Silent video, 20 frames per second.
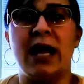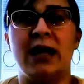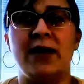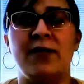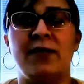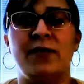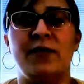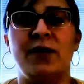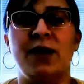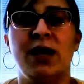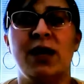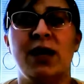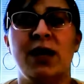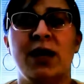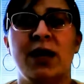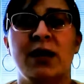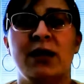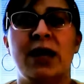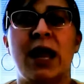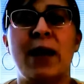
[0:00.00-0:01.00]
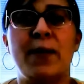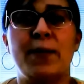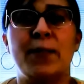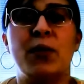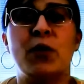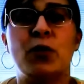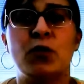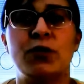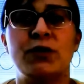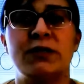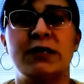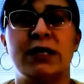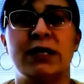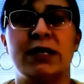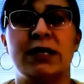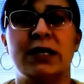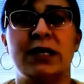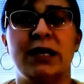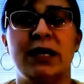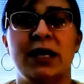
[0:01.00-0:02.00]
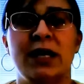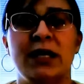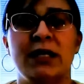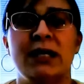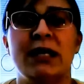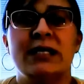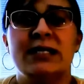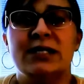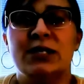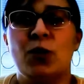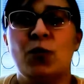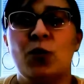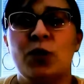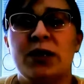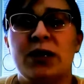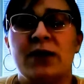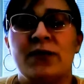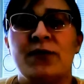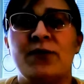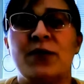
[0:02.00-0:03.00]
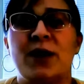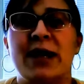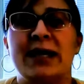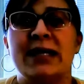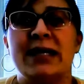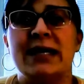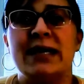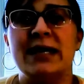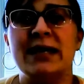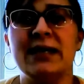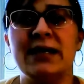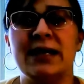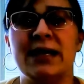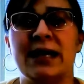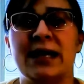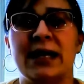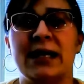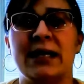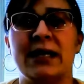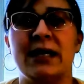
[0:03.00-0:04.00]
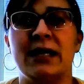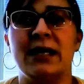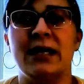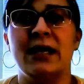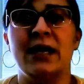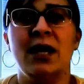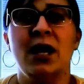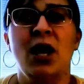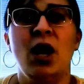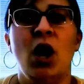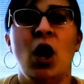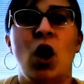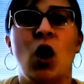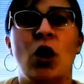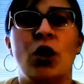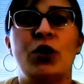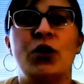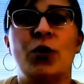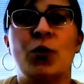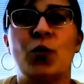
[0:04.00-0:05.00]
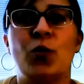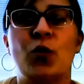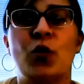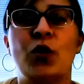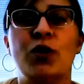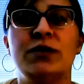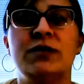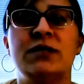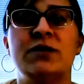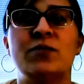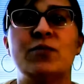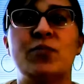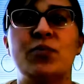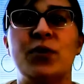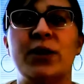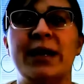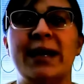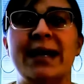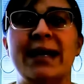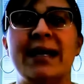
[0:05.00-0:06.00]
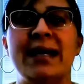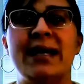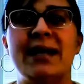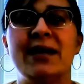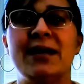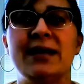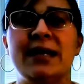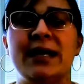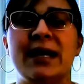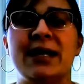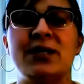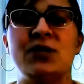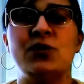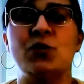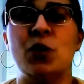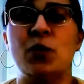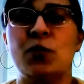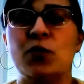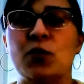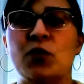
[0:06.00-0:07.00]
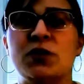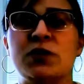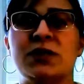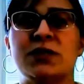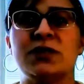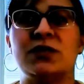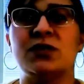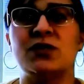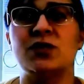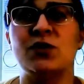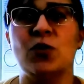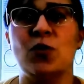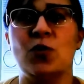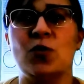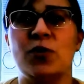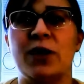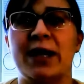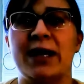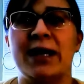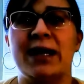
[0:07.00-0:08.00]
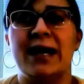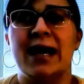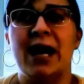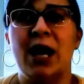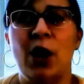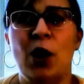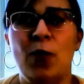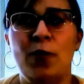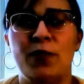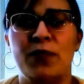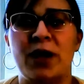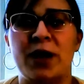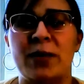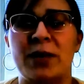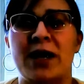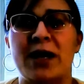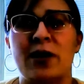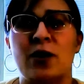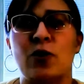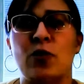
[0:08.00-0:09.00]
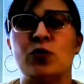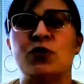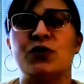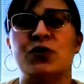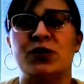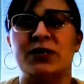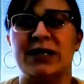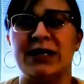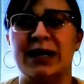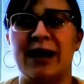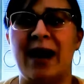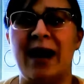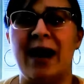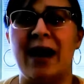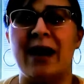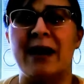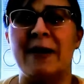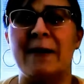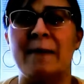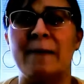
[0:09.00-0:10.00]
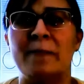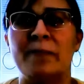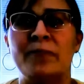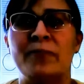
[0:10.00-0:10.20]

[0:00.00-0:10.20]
life, that person that someone can find healing in? Are your words bringing healing into a person's soul that can help them get closer to God?